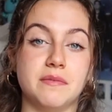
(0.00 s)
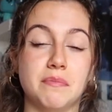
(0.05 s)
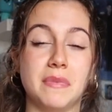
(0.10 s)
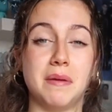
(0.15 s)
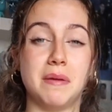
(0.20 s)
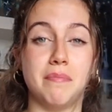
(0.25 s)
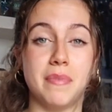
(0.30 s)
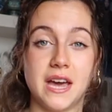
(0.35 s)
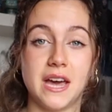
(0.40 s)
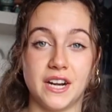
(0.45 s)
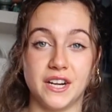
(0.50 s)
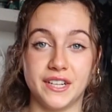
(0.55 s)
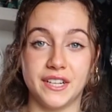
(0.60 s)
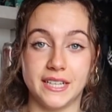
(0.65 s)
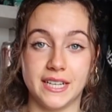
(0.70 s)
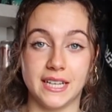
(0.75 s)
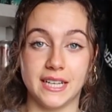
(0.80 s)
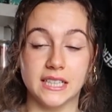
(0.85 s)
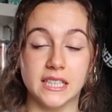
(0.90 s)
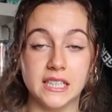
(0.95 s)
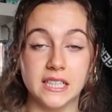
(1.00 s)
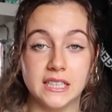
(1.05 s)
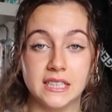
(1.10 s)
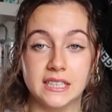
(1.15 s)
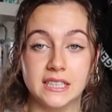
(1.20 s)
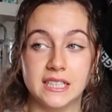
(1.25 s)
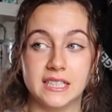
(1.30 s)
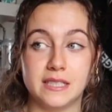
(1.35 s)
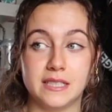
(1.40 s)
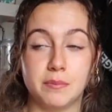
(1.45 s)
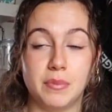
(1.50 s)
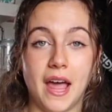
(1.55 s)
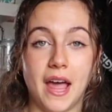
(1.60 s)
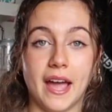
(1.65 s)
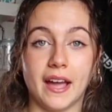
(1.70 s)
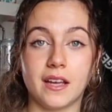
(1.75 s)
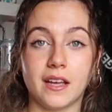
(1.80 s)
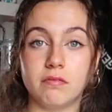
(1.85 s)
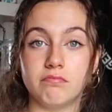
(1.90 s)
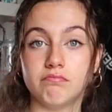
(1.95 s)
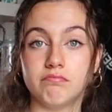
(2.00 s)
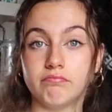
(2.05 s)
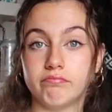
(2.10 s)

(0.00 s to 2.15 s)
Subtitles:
me better than the black